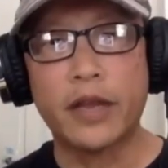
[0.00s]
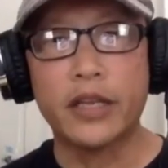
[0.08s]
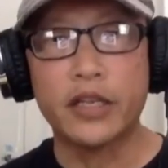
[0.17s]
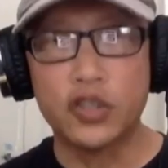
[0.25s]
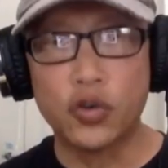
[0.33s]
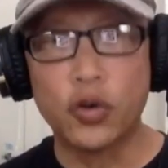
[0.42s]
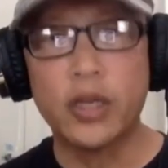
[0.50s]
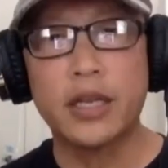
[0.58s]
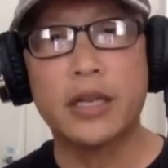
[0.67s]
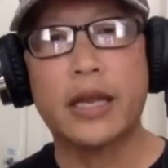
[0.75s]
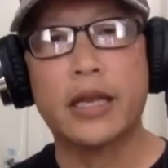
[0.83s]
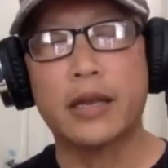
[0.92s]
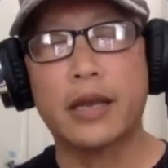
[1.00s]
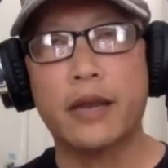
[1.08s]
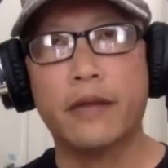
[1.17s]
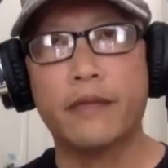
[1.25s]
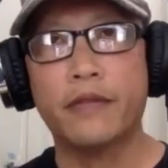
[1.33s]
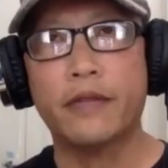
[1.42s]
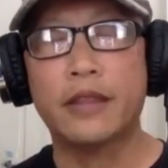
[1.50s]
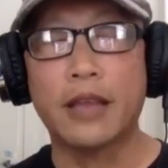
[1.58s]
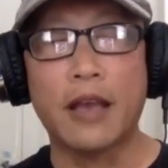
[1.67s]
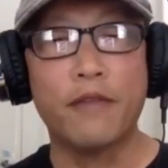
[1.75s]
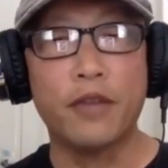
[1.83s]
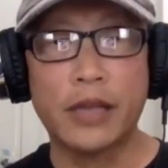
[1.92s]
I enjoyed it. I, I
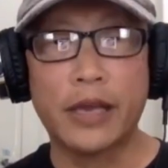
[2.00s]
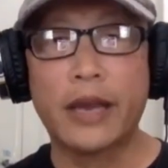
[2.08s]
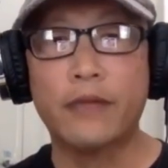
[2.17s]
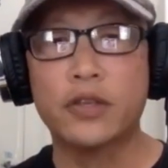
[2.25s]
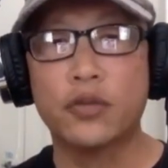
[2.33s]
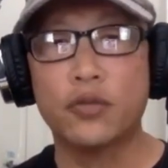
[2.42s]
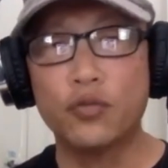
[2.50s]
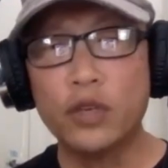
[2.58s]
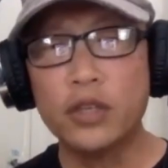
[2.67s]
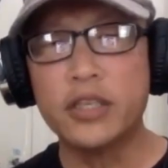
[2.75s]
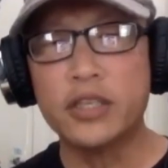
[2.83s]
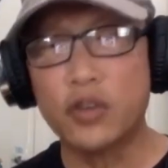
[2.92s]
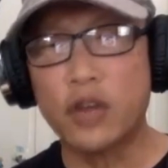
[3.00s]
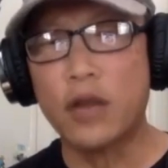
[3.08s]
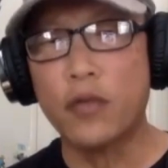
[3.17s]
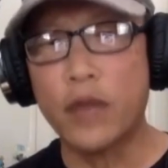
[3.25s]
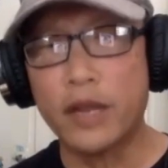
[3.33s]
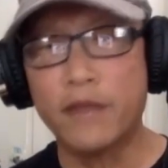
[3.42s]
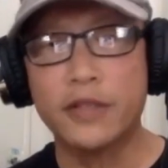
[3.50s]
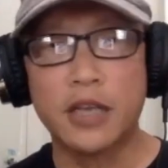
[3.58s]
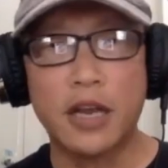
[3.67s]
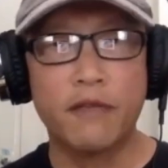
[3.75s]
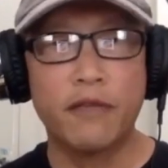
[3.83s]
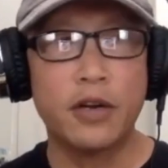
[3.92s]
I feel like I was a really strong wedding
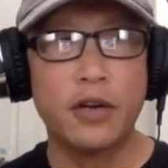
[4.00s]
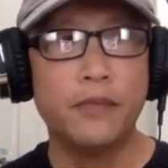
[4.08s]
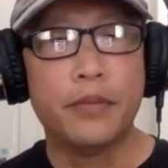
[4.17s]
photographer.